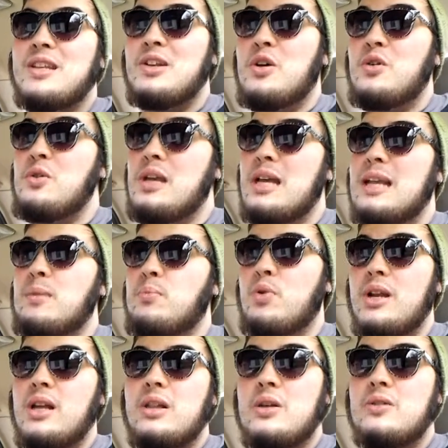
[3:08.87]
you got to get
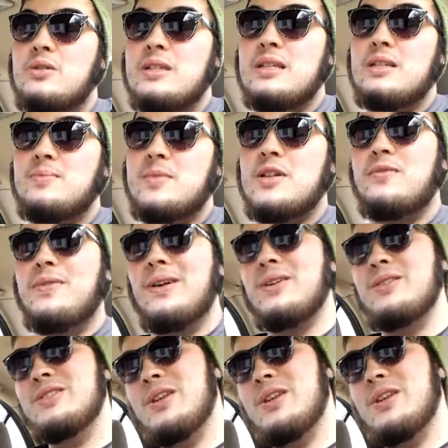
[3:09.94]
pretty close to these motherfuckers.